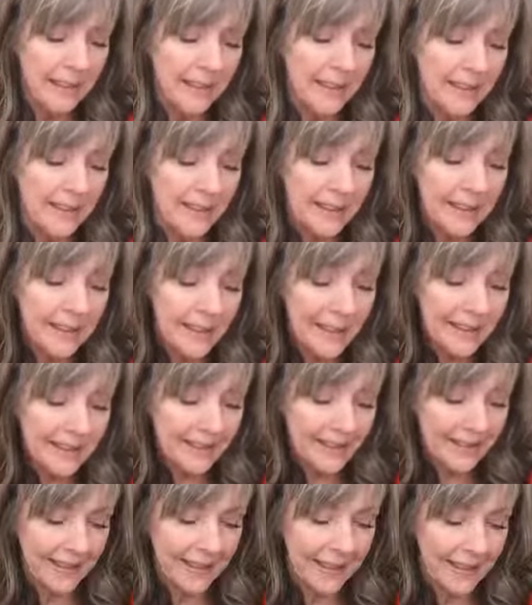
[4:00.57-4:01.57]
The
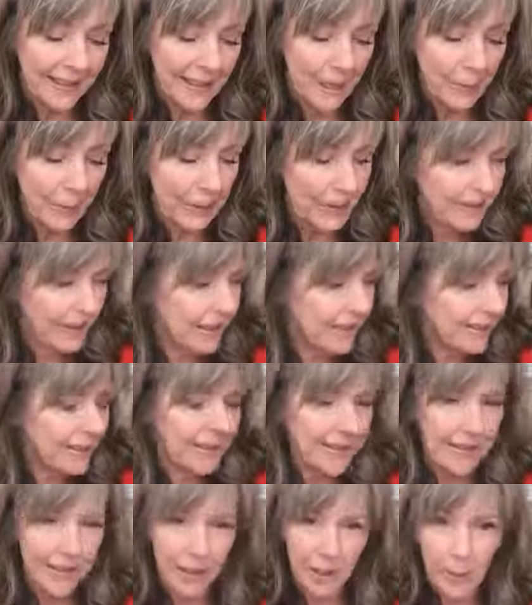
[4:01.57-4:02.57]
next thing, and I'm excited
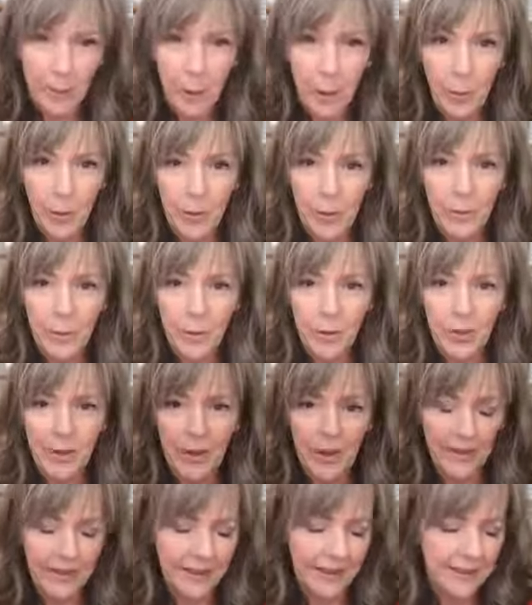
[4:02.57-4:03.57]
to tell you about what I'm doing
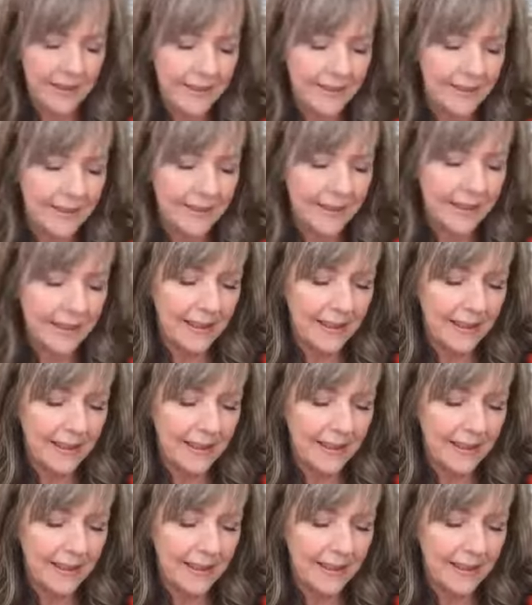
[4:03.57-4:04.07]
on this,